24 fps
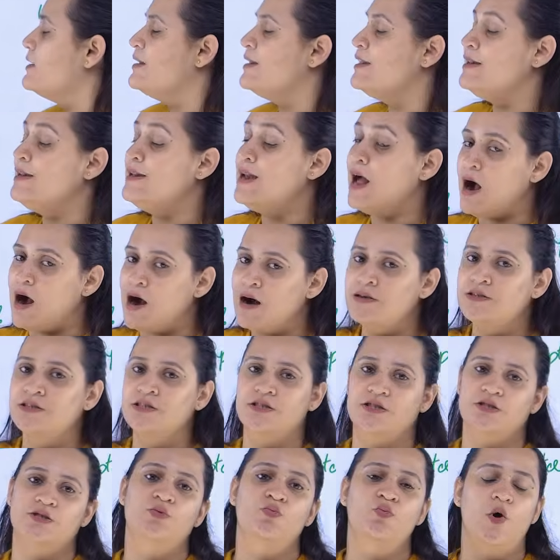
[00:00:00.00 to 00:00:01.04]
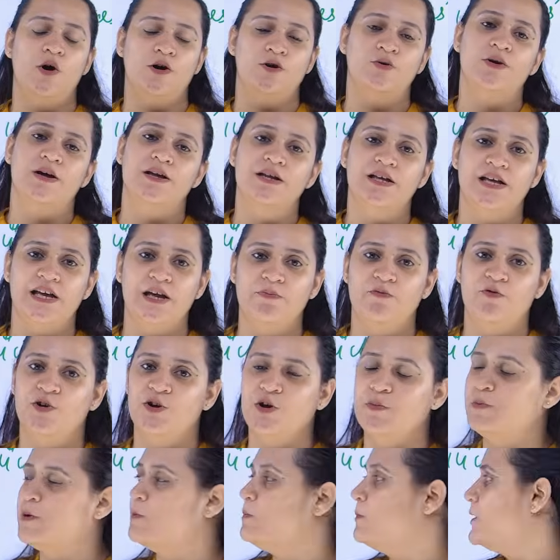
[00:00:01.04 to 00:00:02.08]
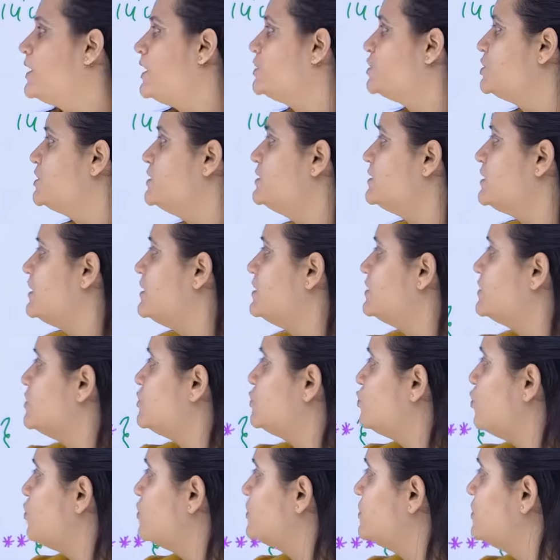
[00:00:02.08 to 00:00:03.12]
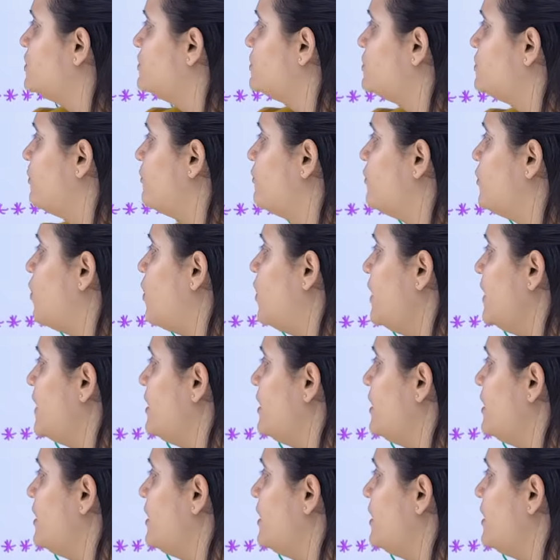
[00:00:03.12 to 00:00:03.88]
Last, what you can keep for your preparations is sources of law,